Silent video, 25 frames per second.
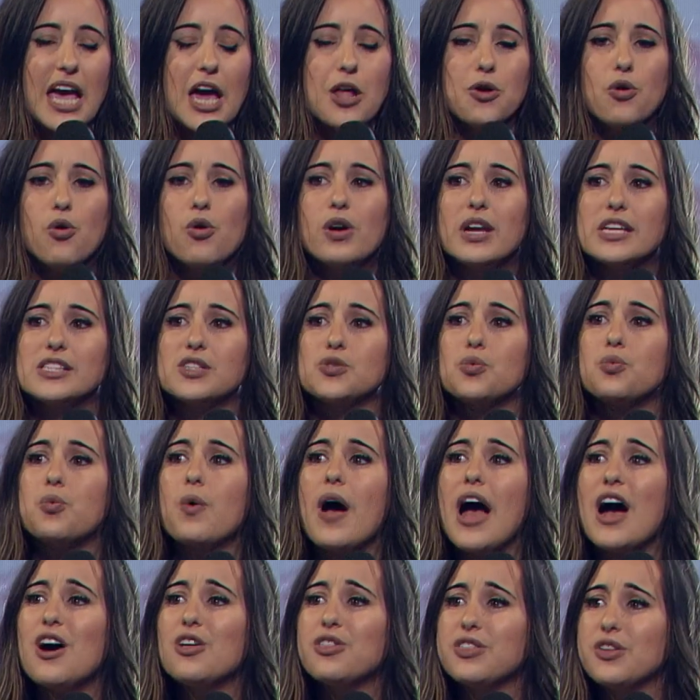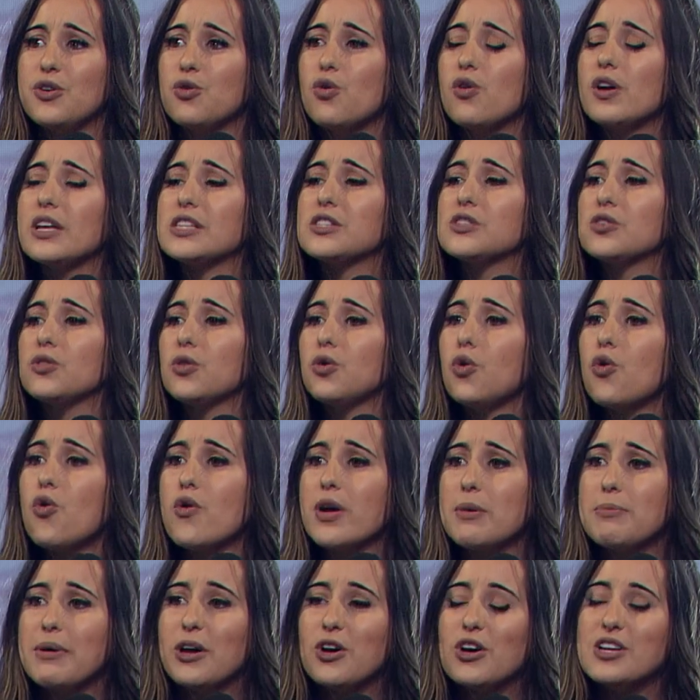and all its wealth and all its
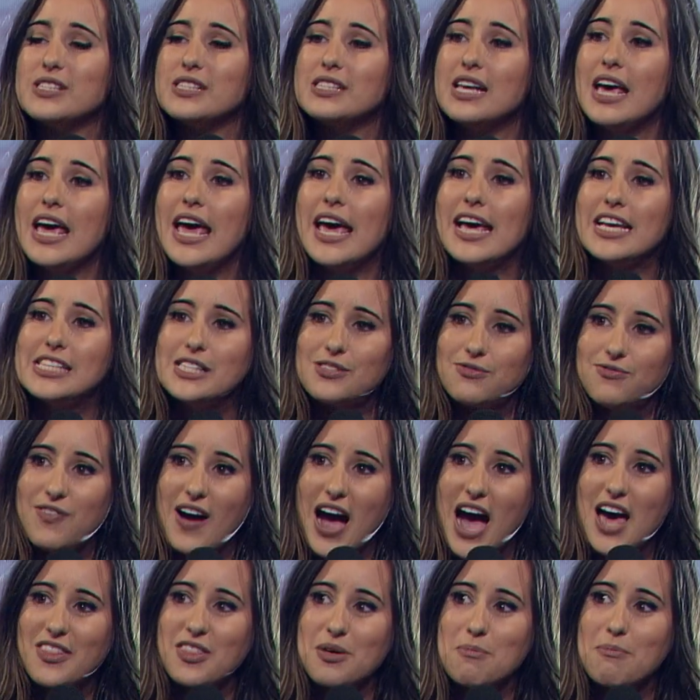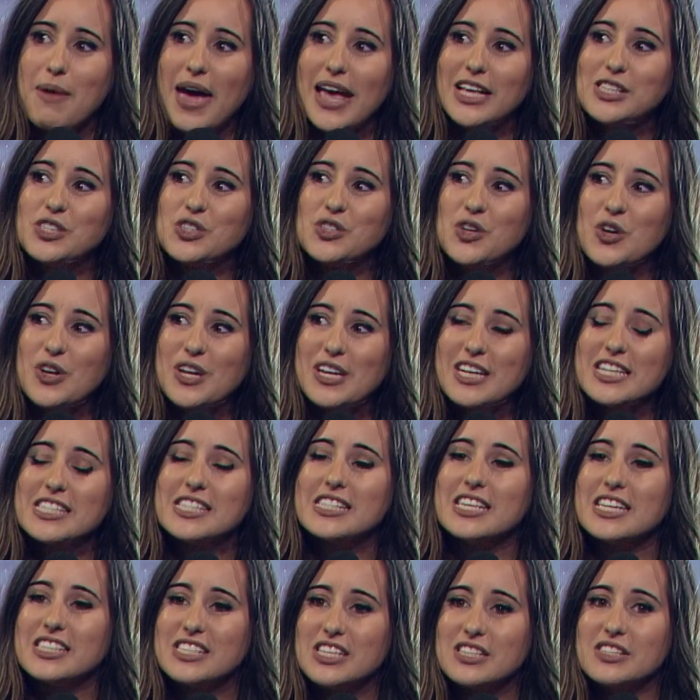glory because his father made certain
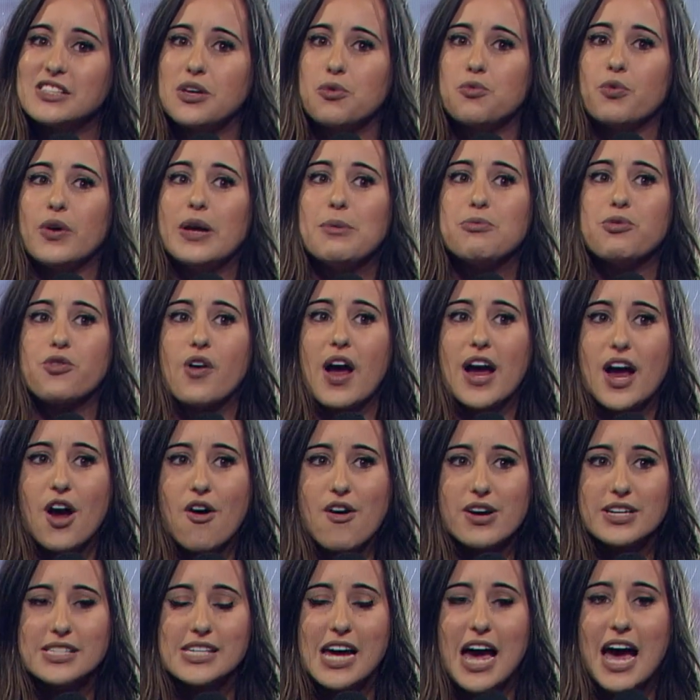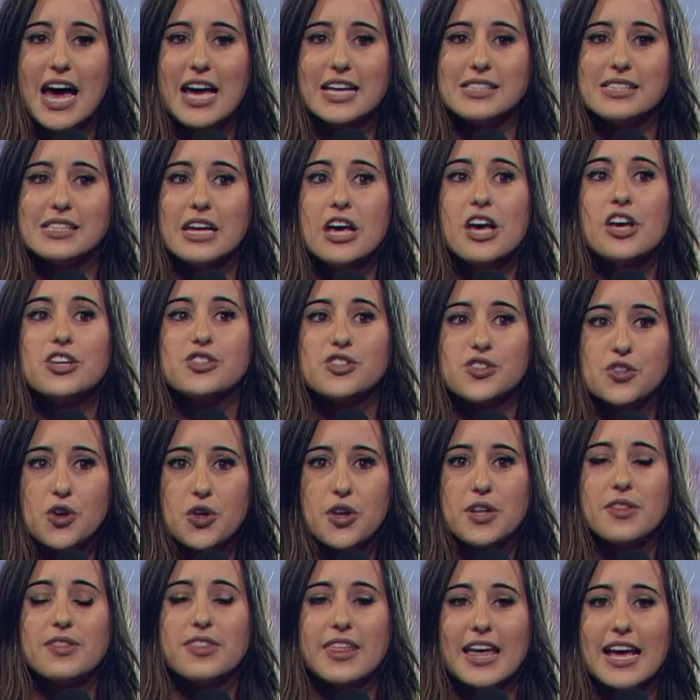decisions and reprioritized
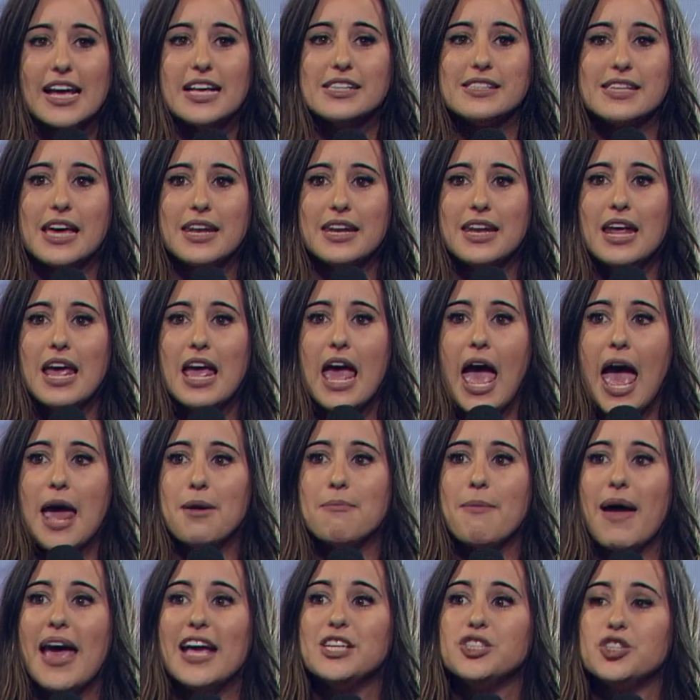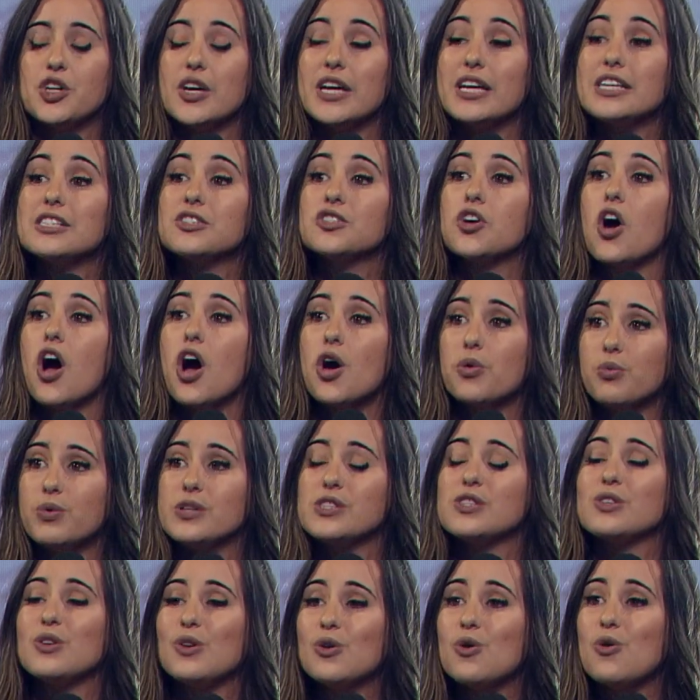certain things and made sure his God
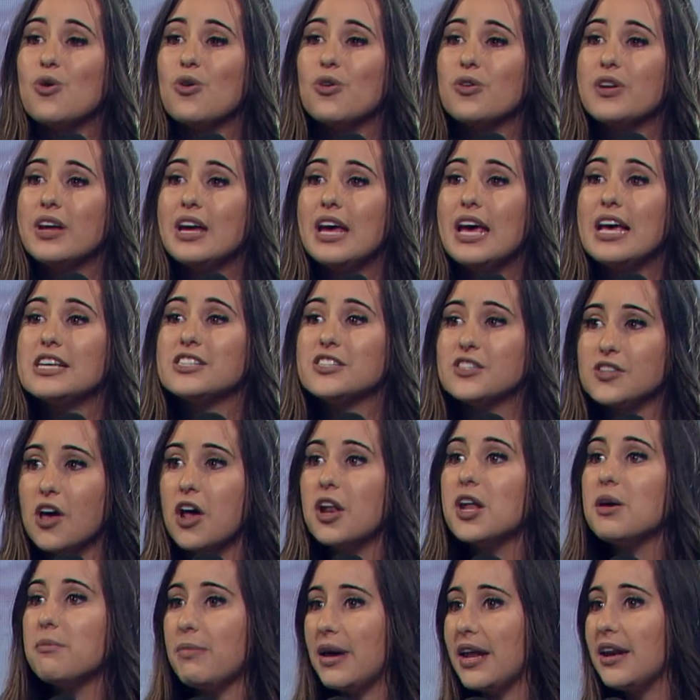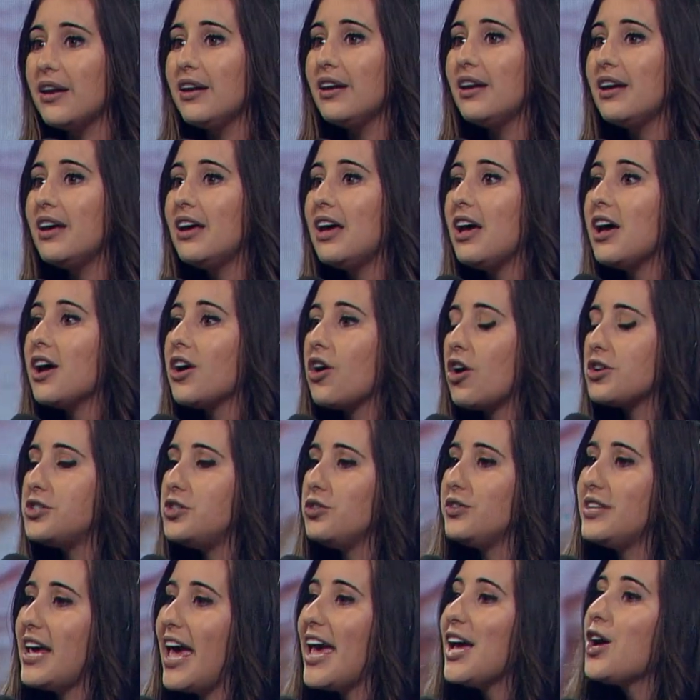was Lord. Solomon got
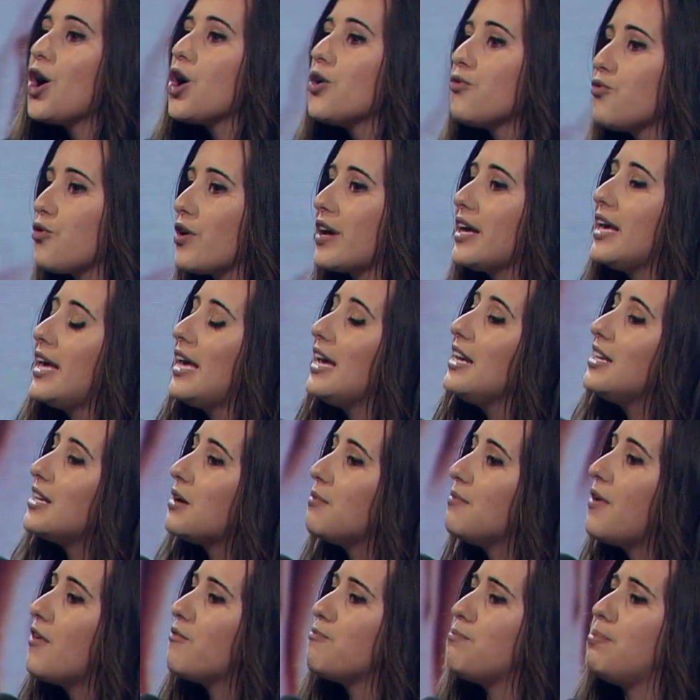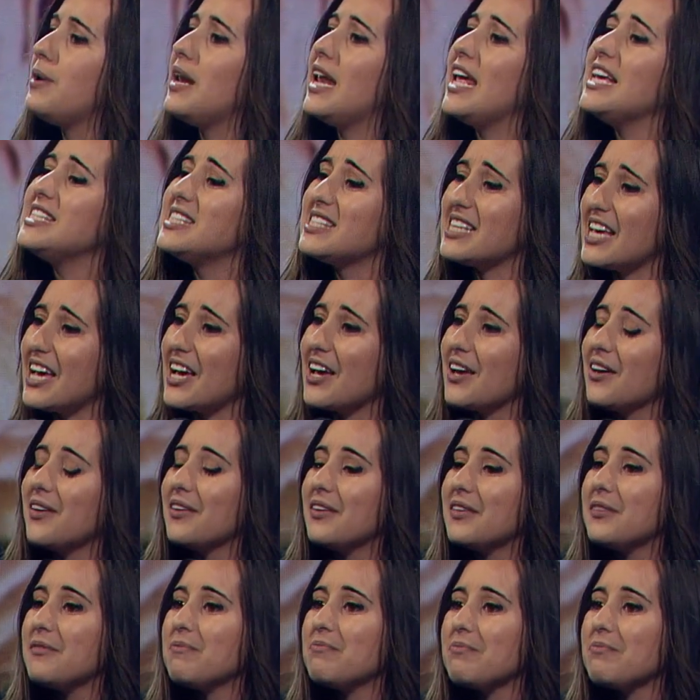to take over a kingdom of blessing.